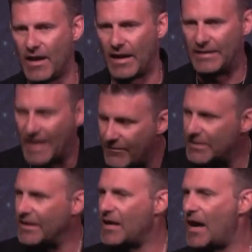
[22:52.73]
I did
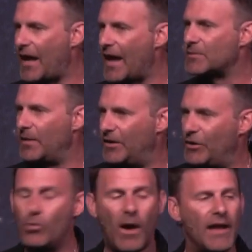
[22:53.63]
everything God asked me to
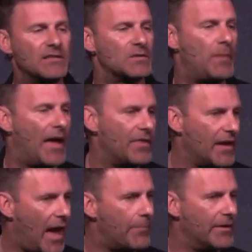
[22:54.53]
do. Why is this bad
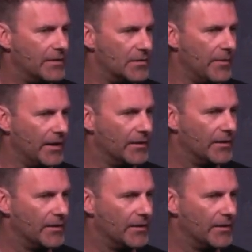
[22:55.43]
thing happening to me?